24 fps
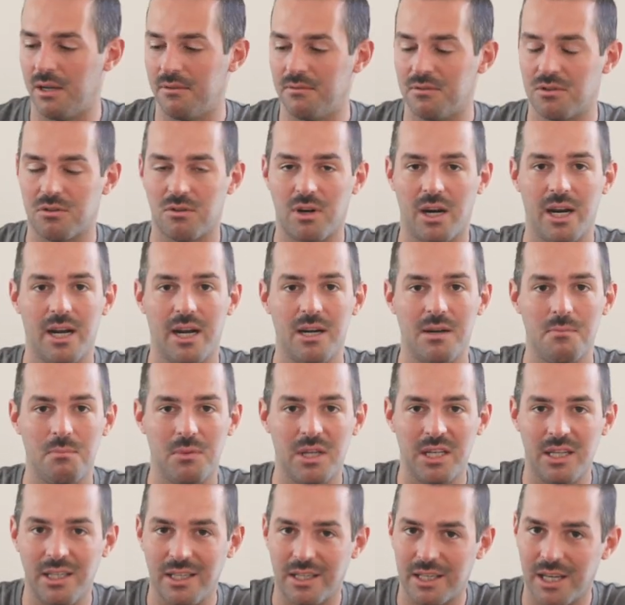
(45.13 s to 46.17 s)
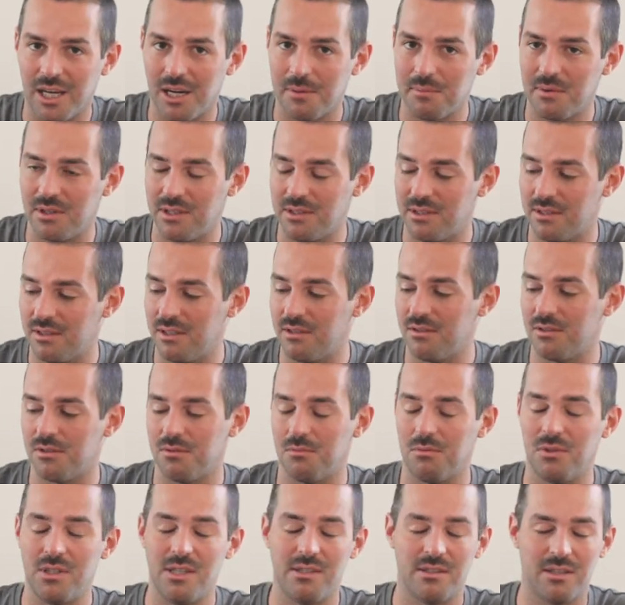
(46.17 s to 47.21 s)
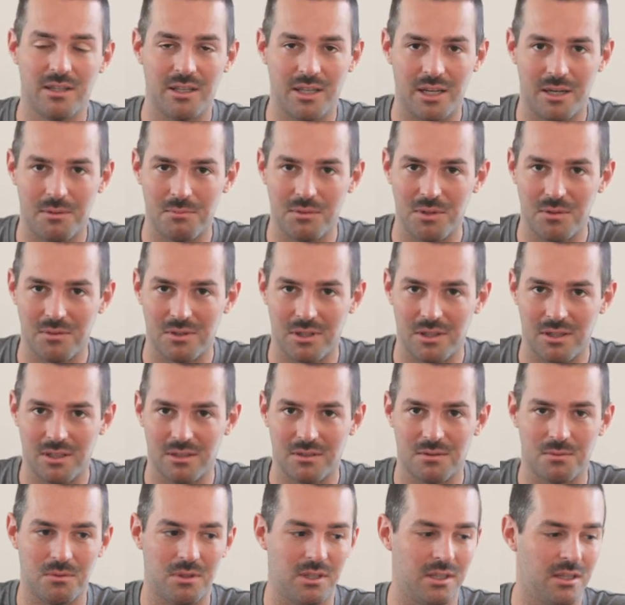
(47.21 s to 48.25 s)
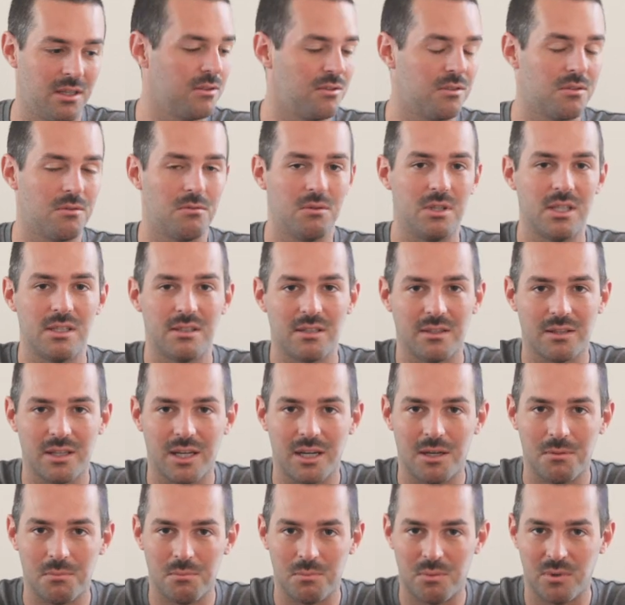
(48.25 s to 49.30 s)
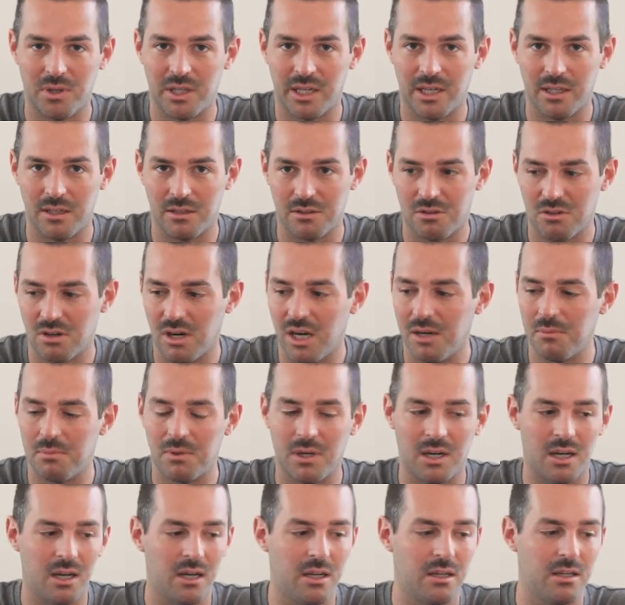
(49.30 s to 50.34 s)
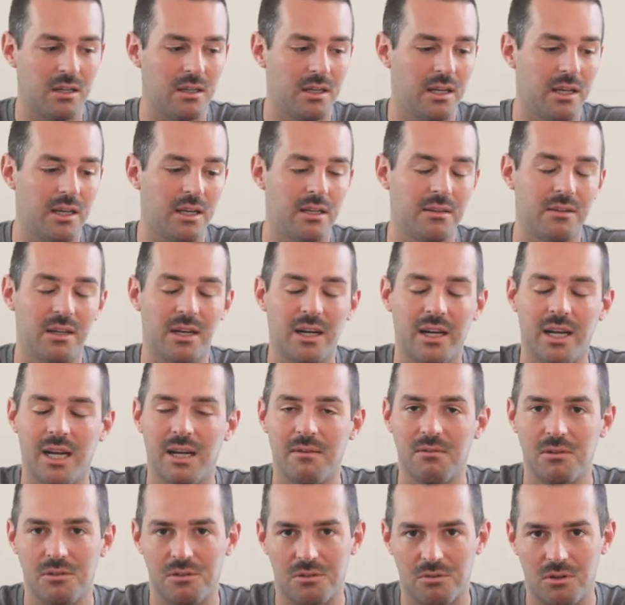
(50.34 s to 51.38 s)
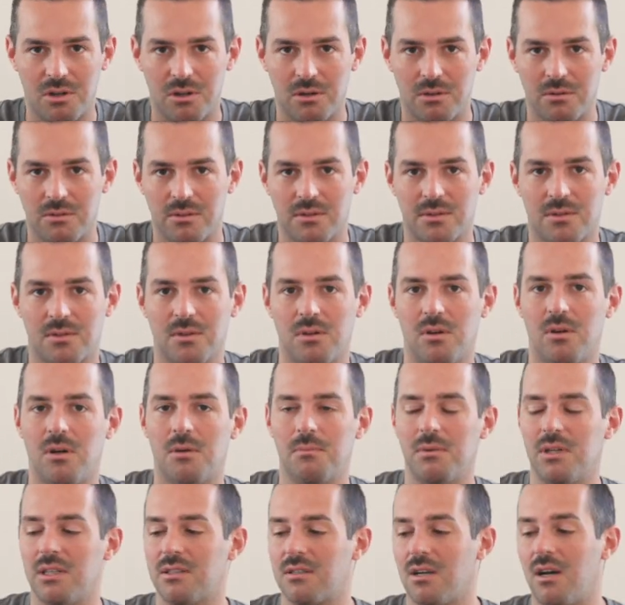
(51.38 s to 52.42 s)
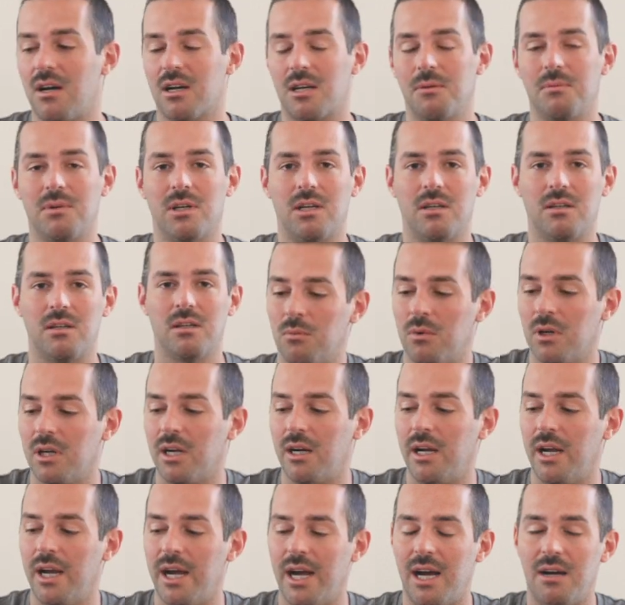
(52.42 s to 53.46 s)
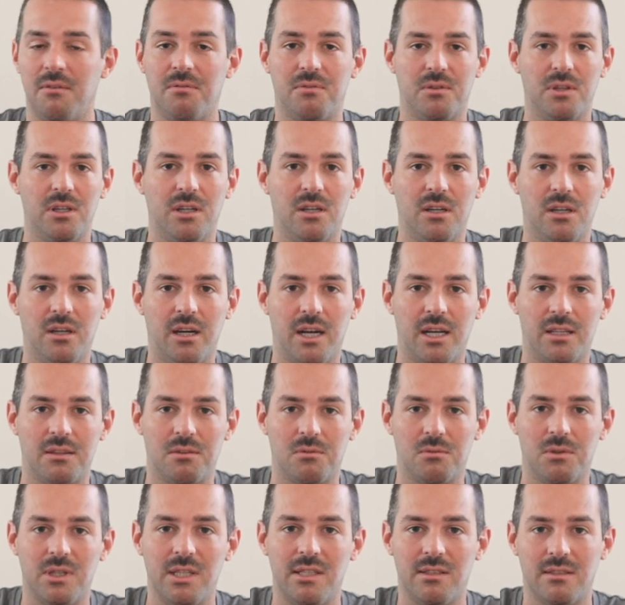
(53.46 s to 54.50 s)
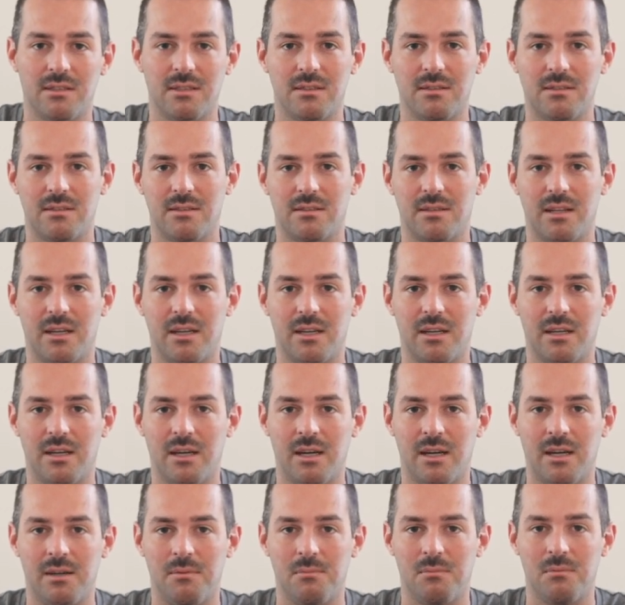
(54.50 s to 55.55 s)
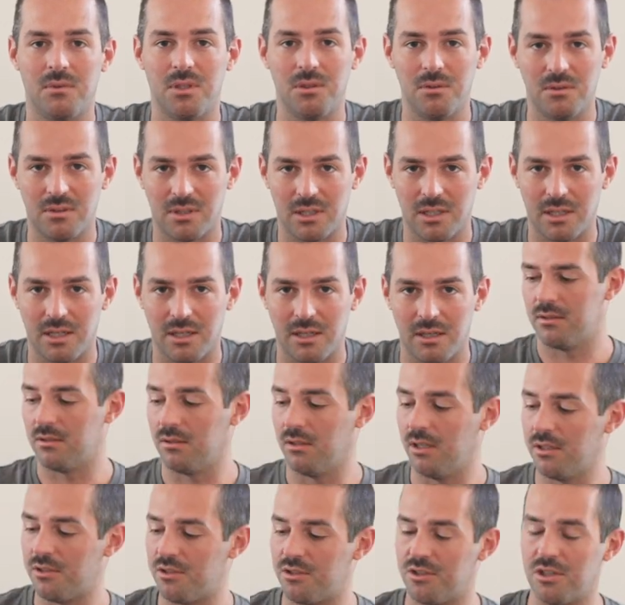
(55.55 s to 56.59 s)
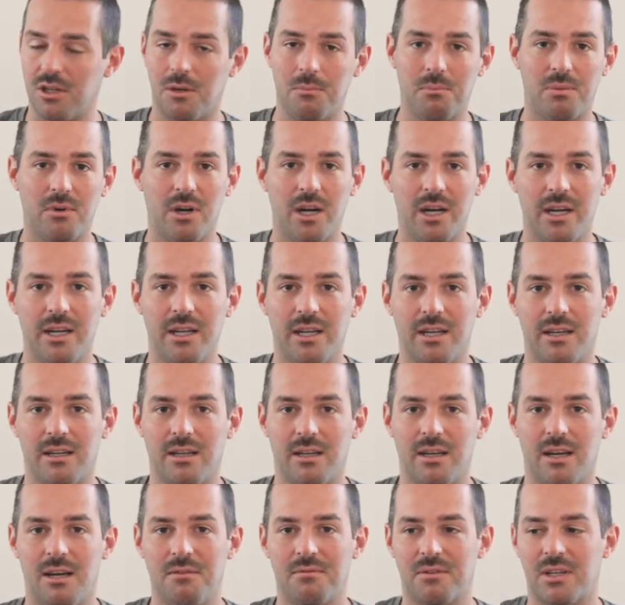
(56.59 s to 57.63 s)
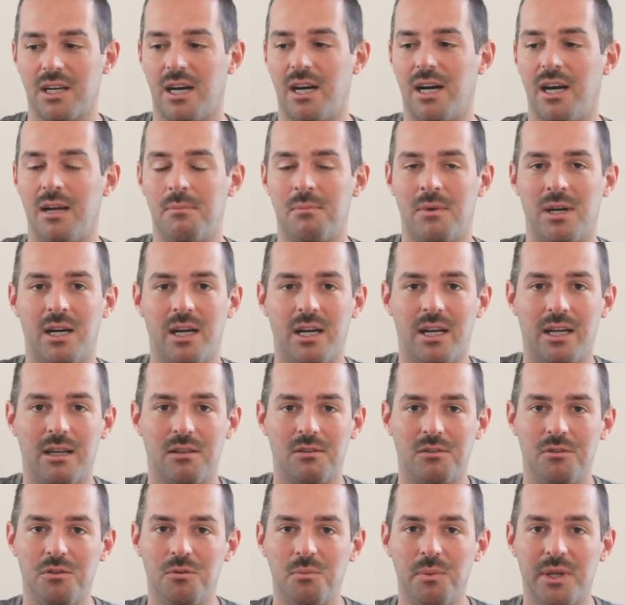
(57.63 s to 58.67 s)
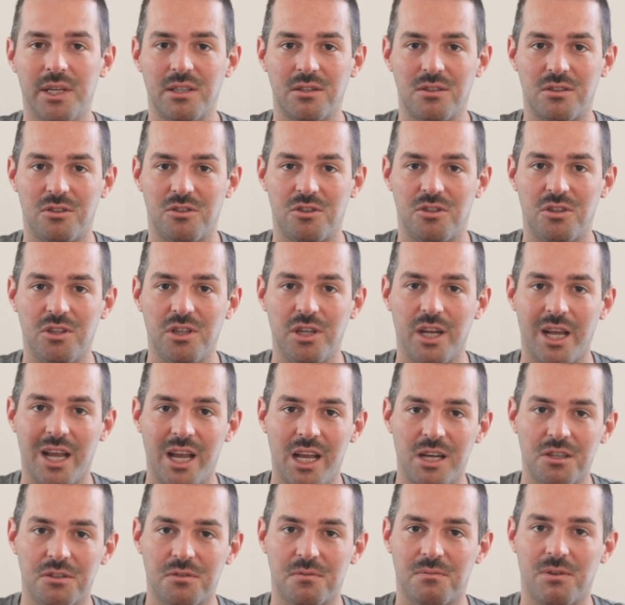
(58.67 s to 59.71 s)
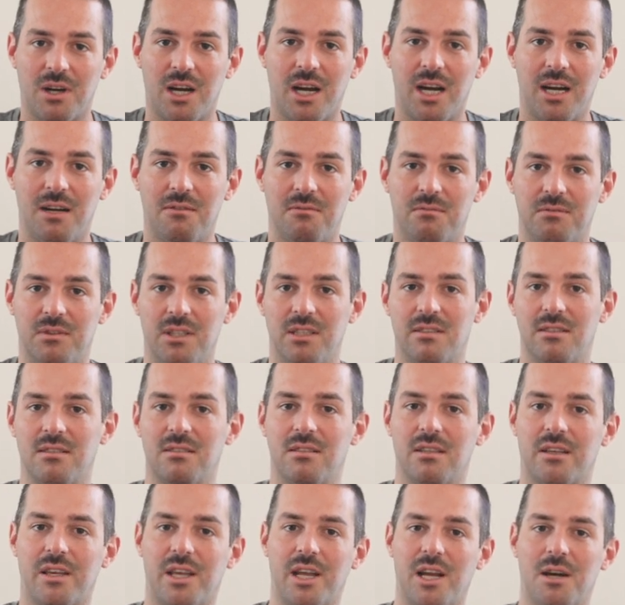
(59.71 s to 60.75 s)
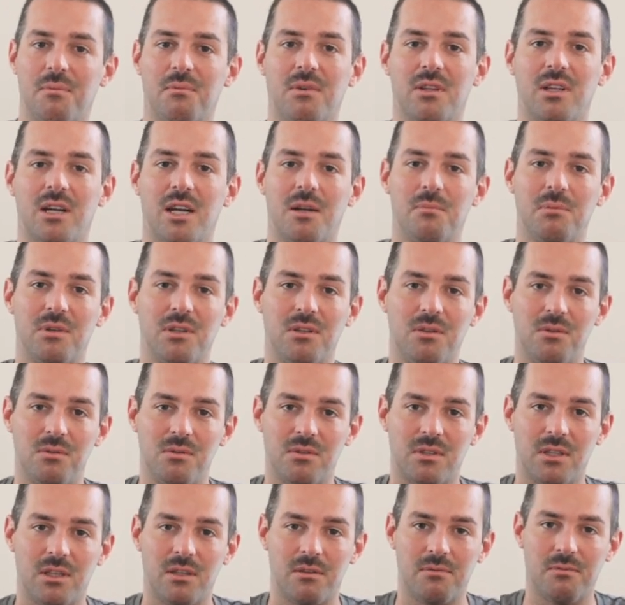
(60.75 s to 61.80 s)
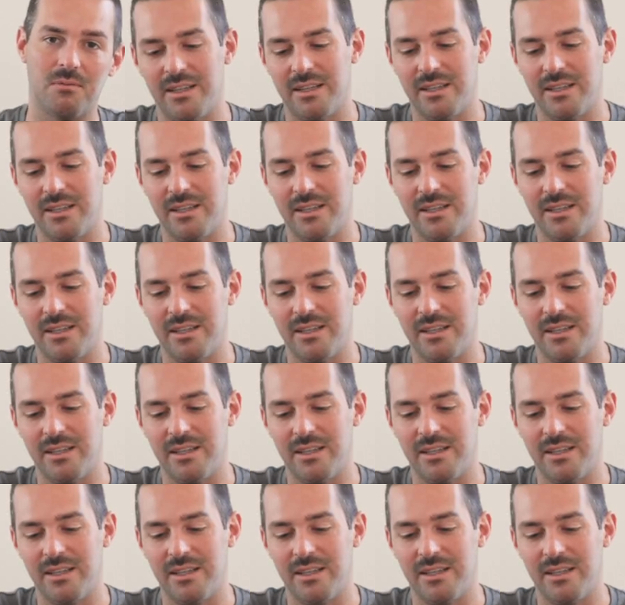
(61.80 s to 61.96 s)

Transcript: I've tried many cameras. There's a reason that I'm using this one. There's a reason that I'm bringing a tripod and that I have a drone. So I'm gonna talk about what I have here and the reasons that I'm using it. So let's jump right in. I've got my Lumix GH5. This is the camera that I've been using.